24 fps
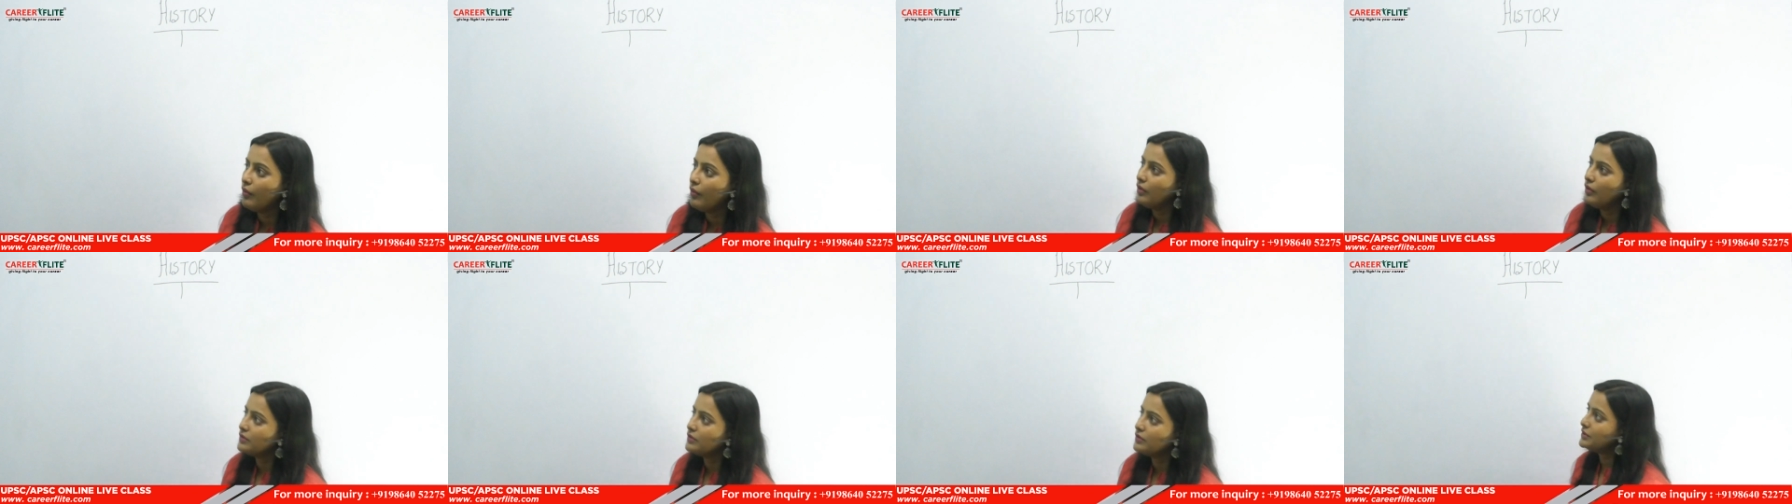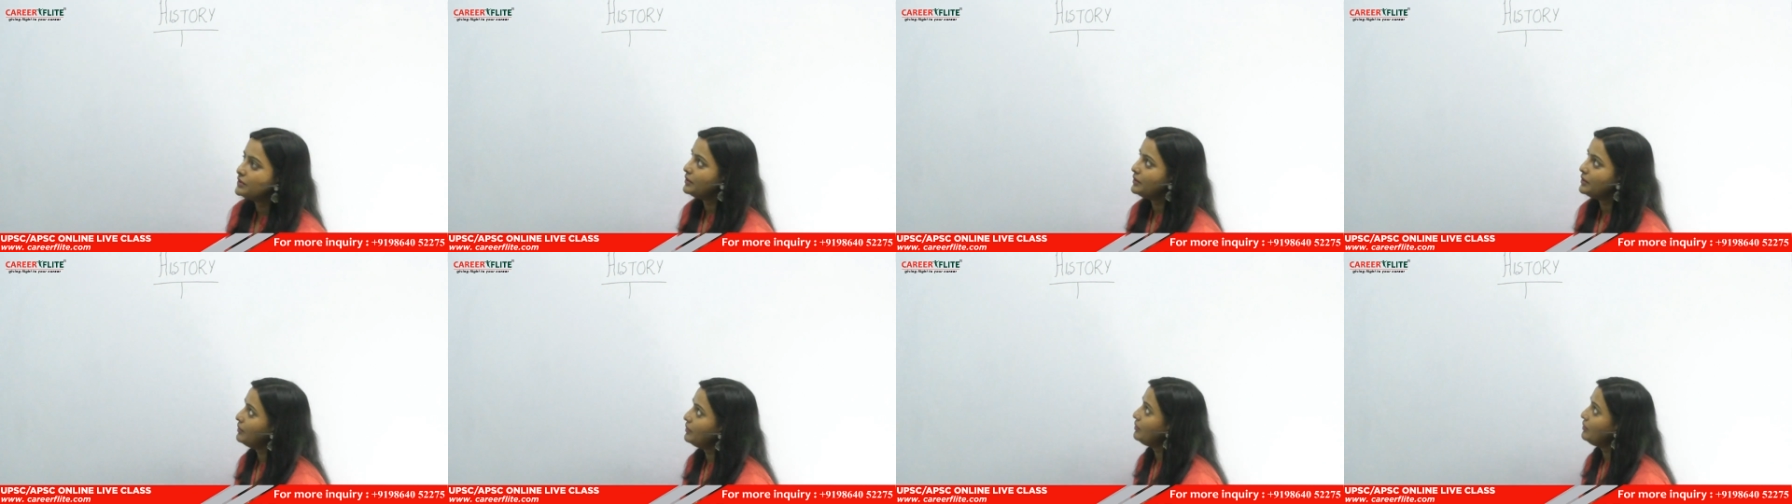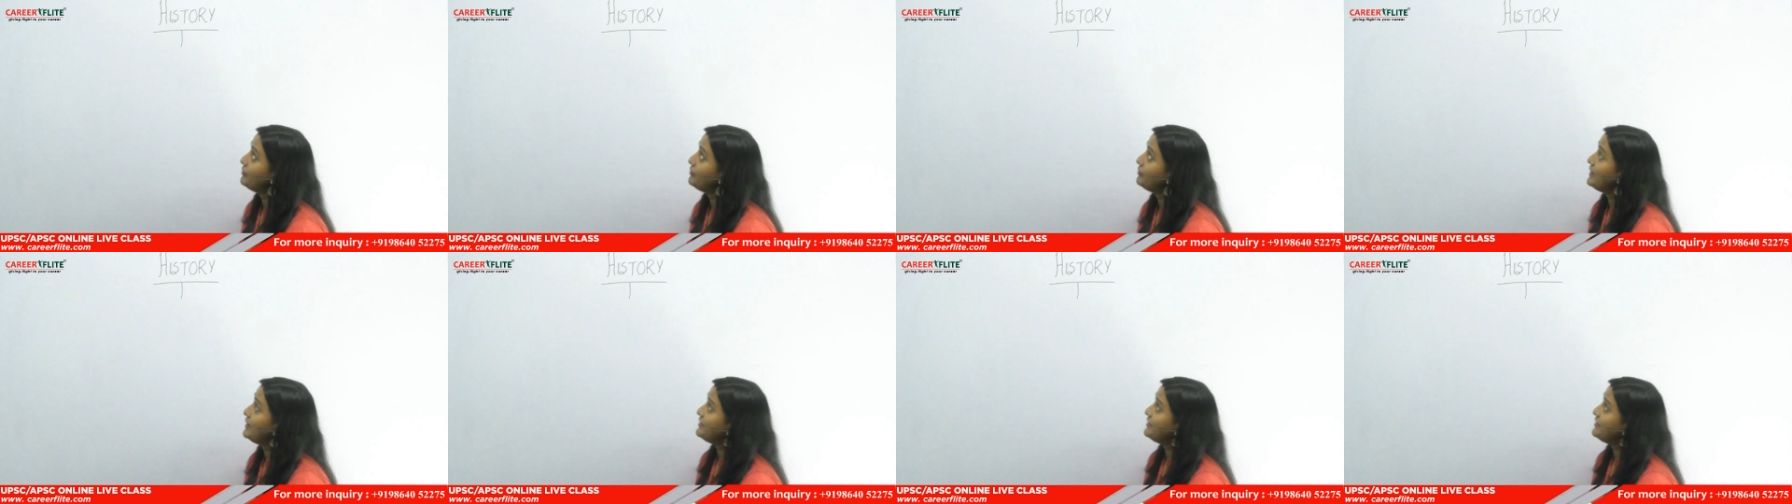So,
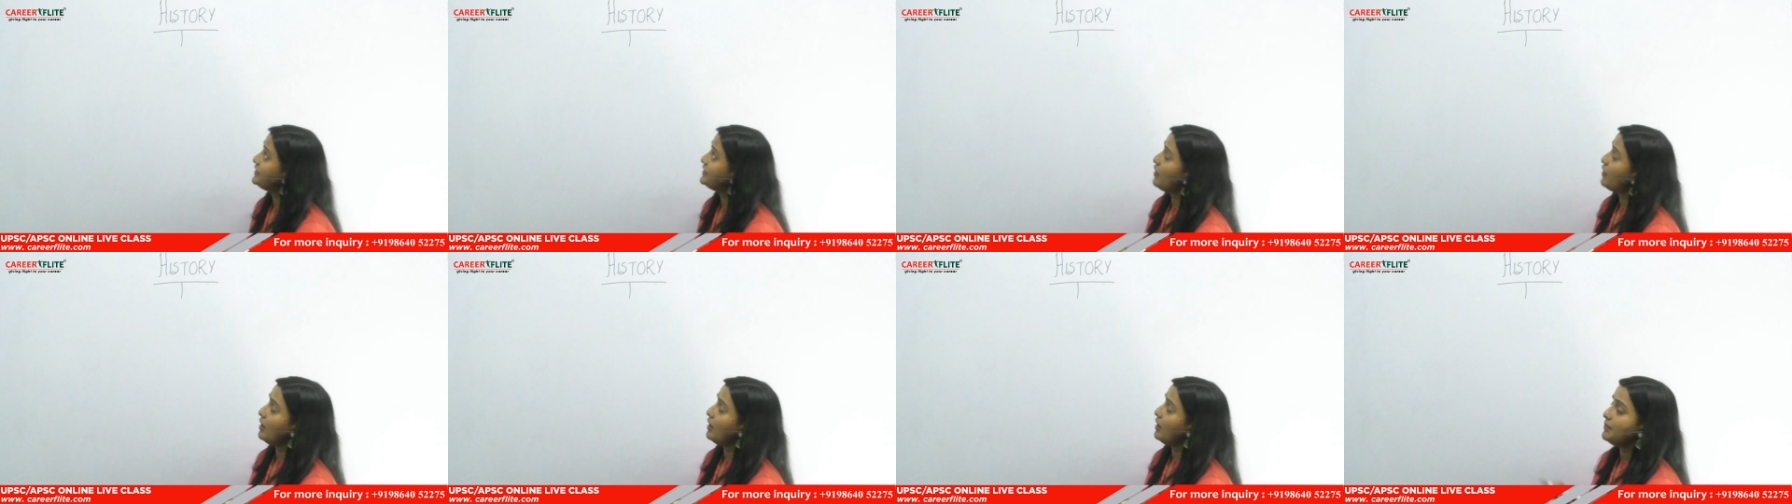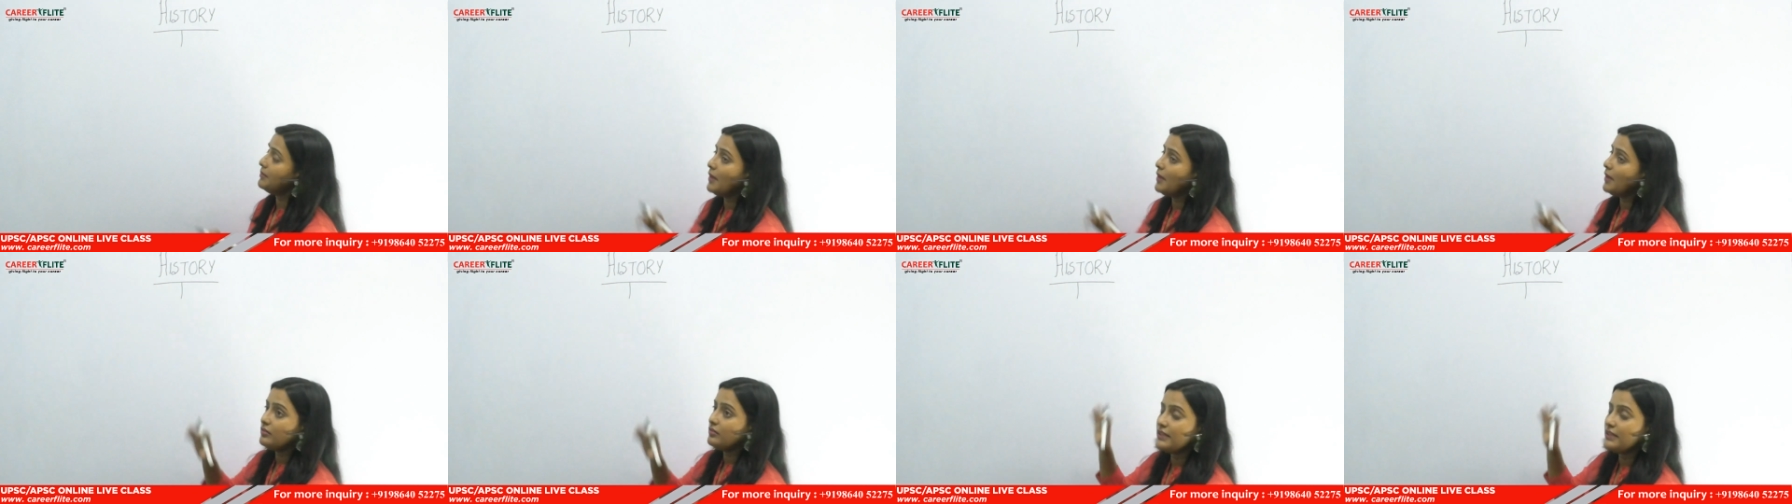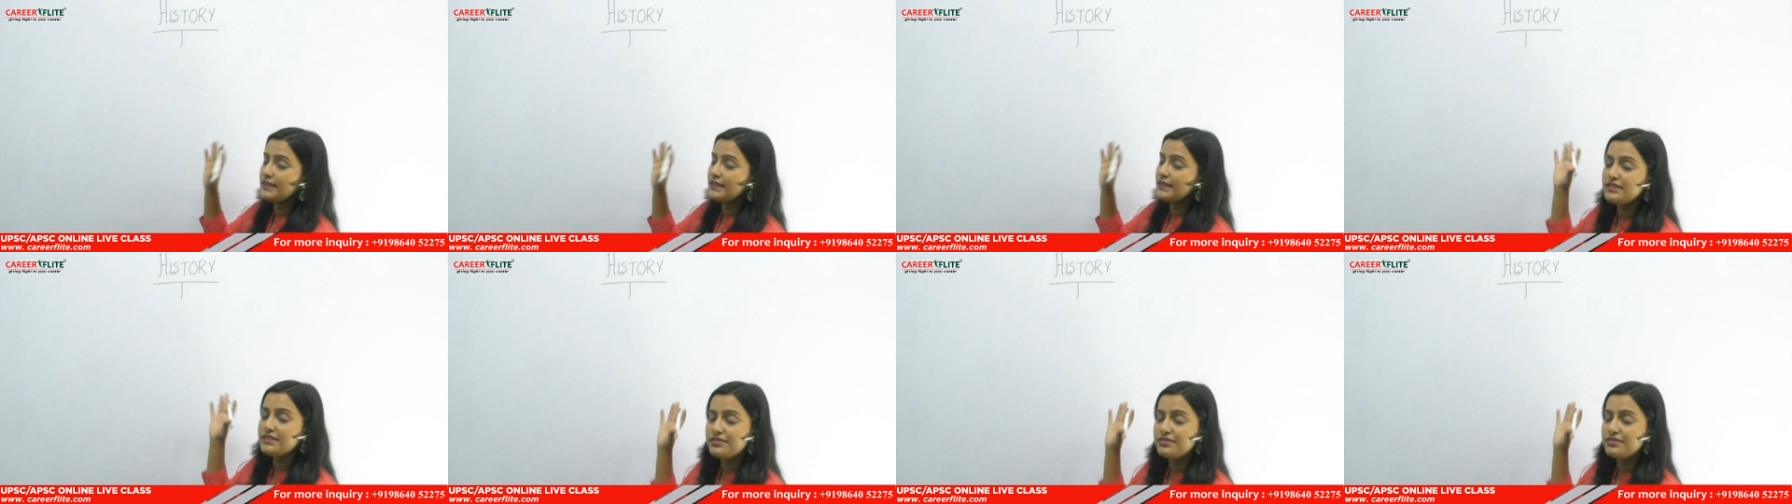when we talk about
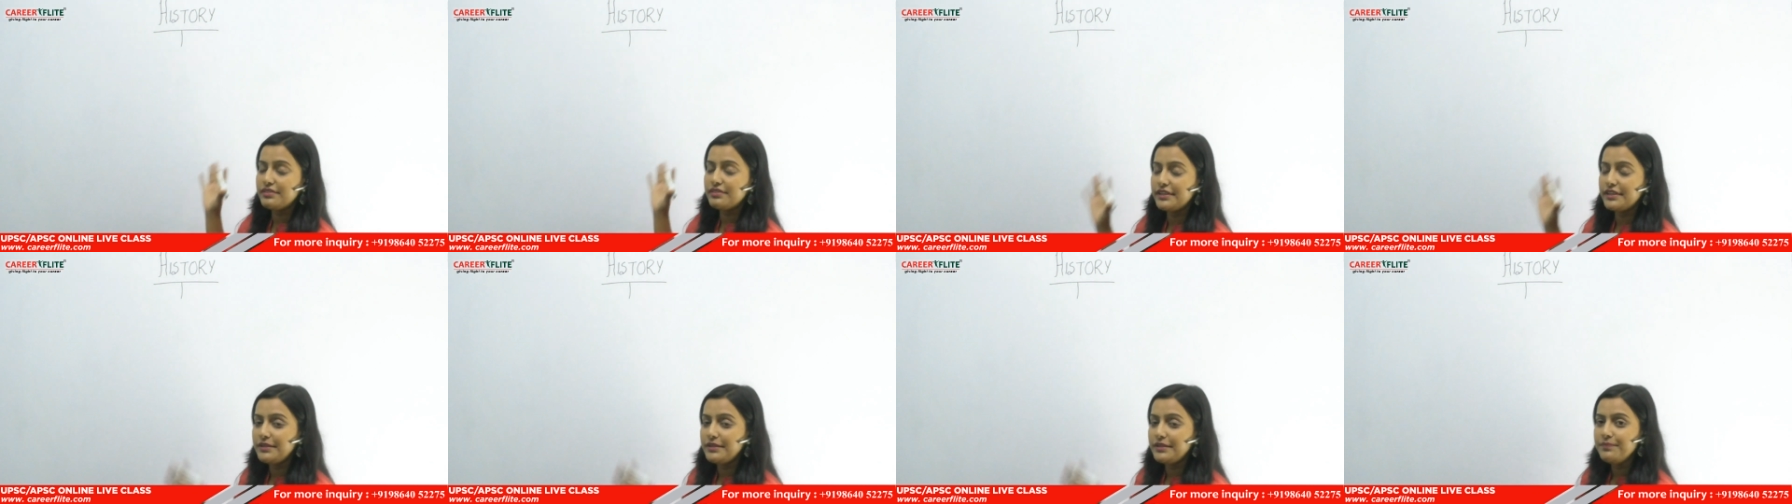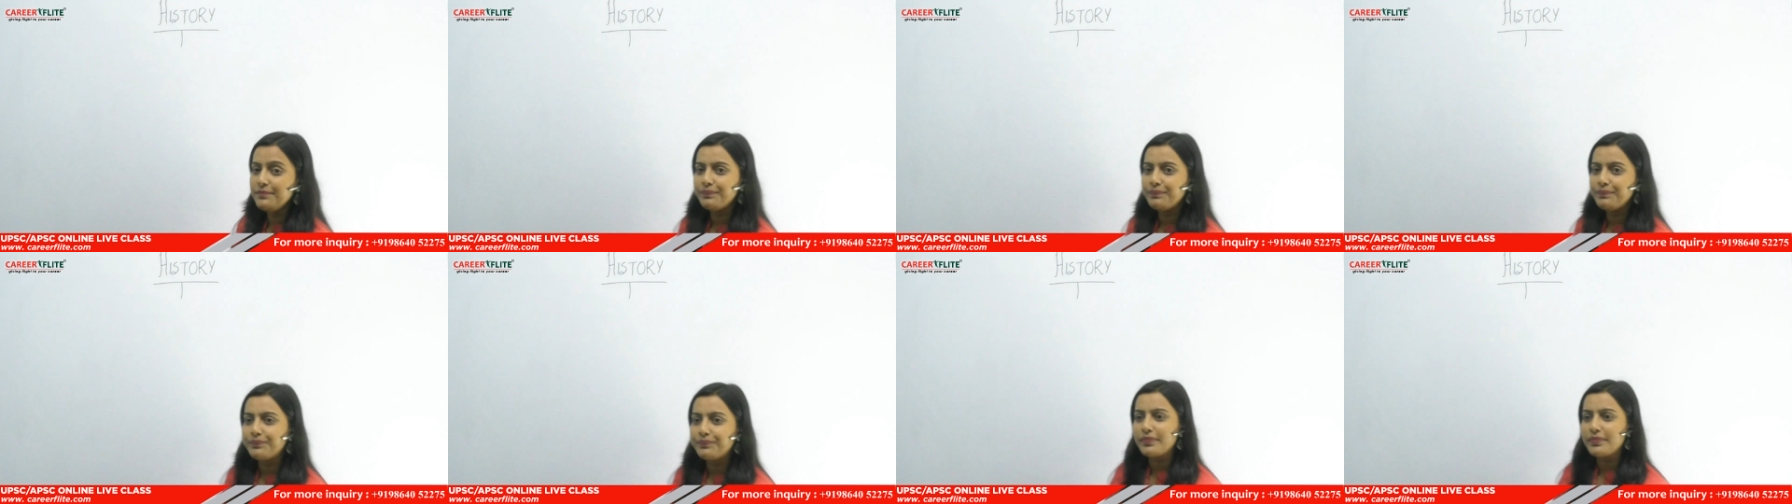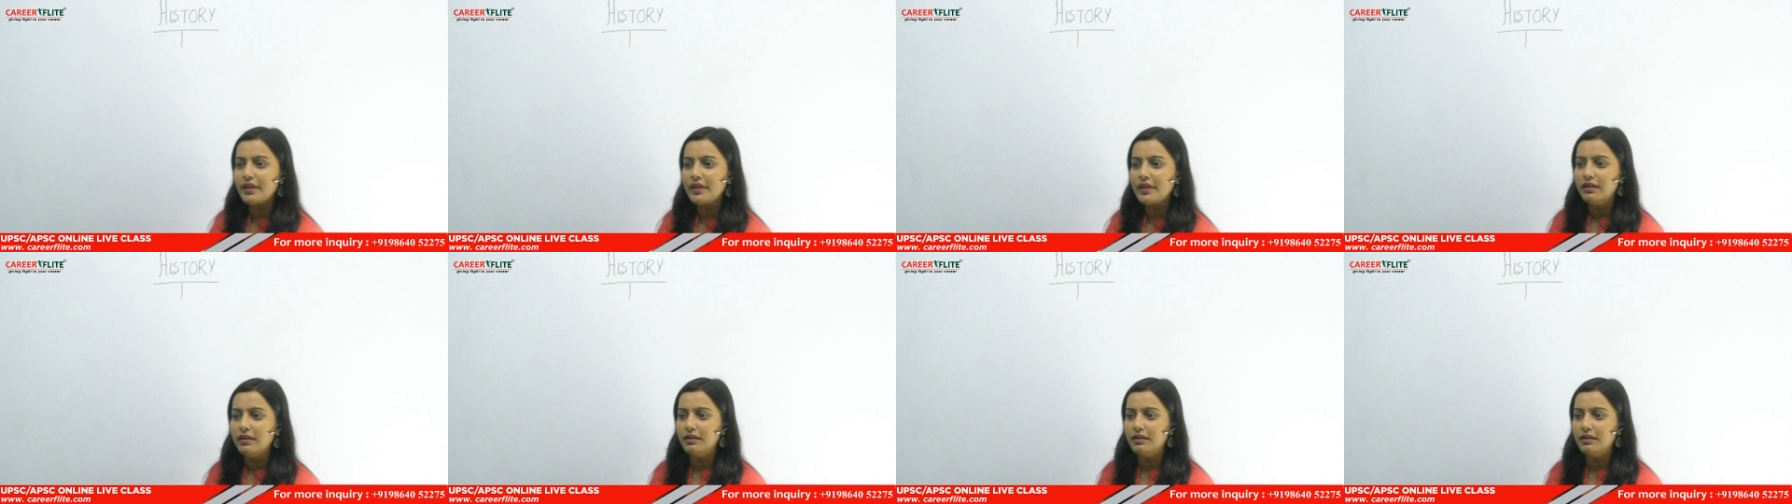history,
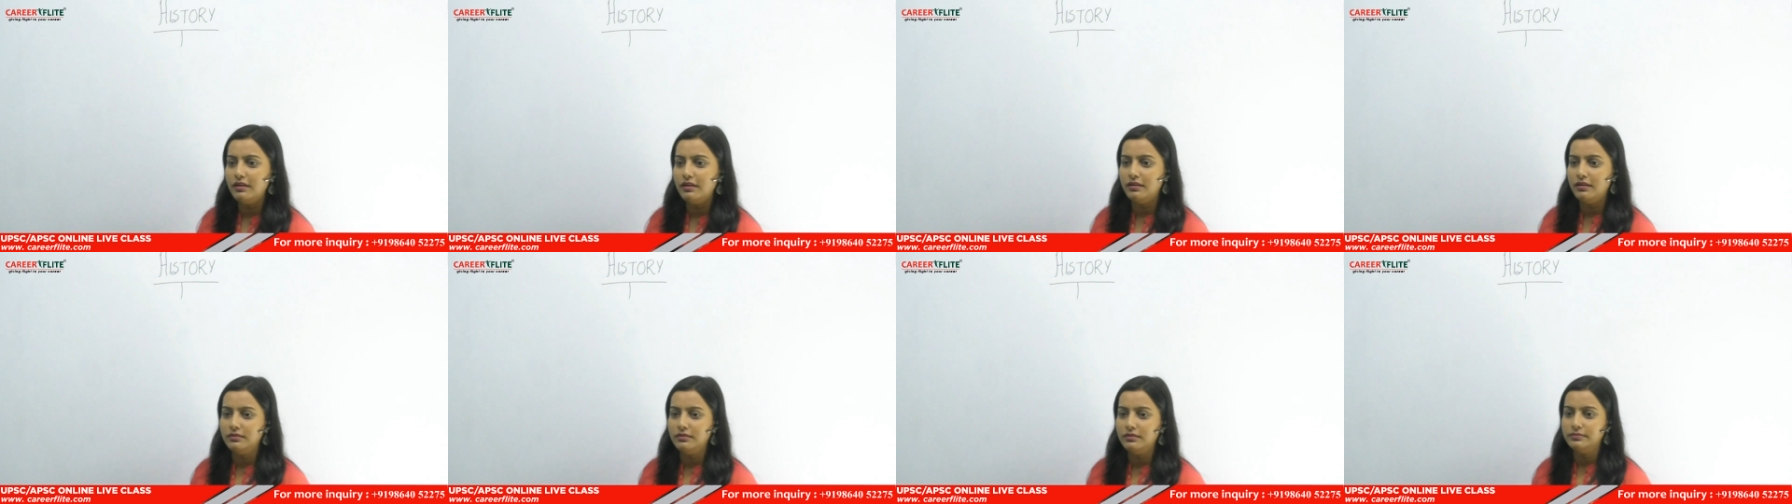uh,